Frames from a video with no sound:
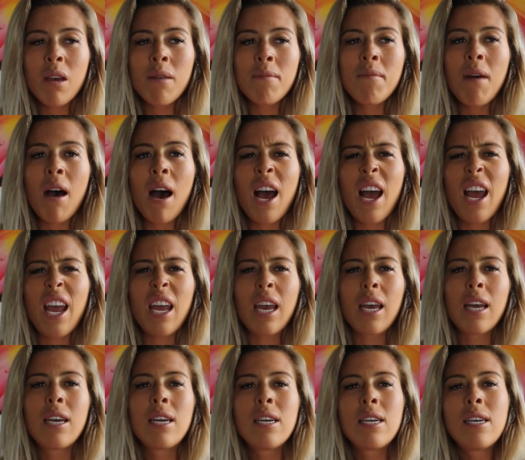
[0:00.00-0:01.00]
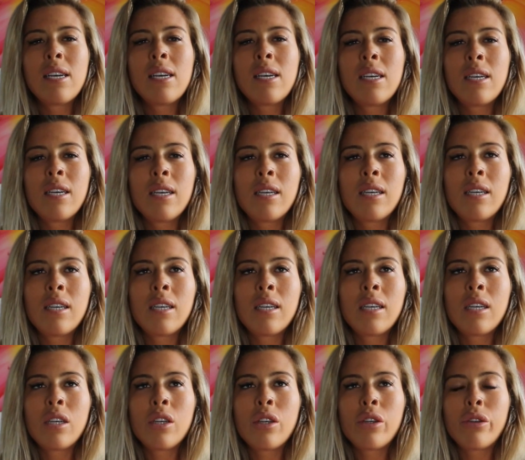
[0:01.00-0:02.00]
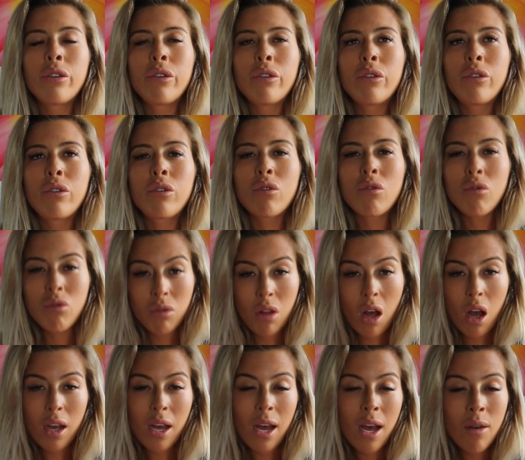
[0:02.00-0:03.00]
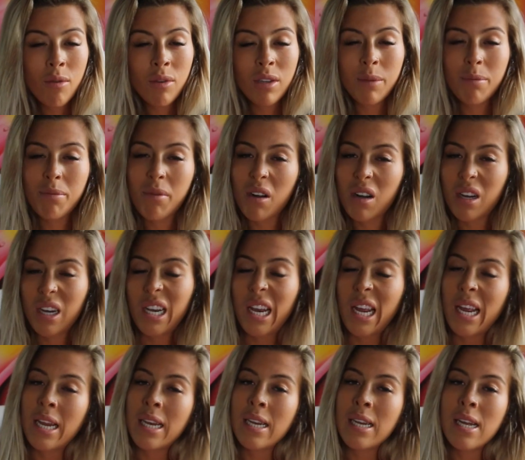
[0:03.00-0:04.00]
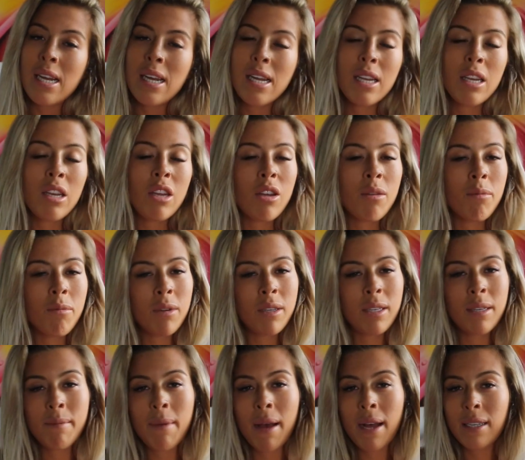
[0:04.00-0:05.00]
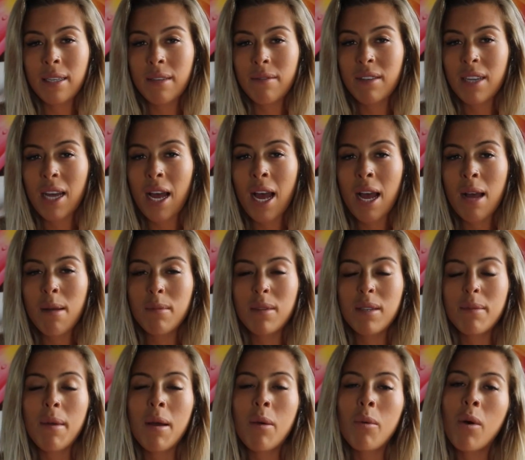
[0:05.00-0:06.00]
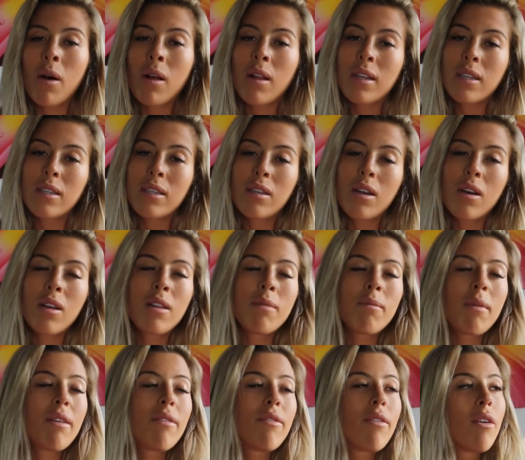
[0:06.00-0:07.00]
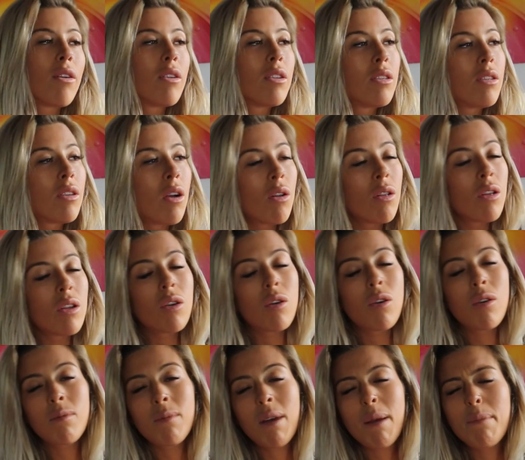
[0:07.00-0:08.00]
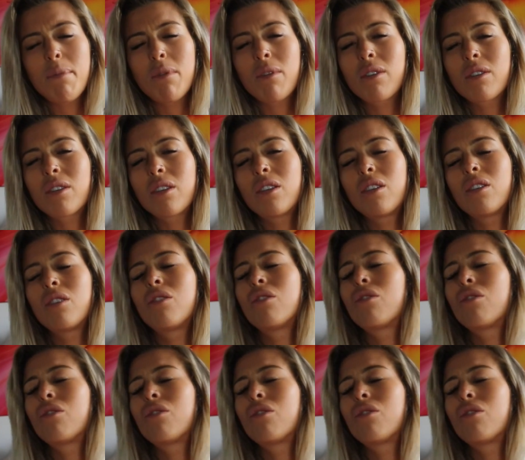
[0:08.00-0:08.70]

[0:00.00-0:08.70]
My school locker was broken in numerous amounts of times, my wallet stolen, my phone stolen, all my books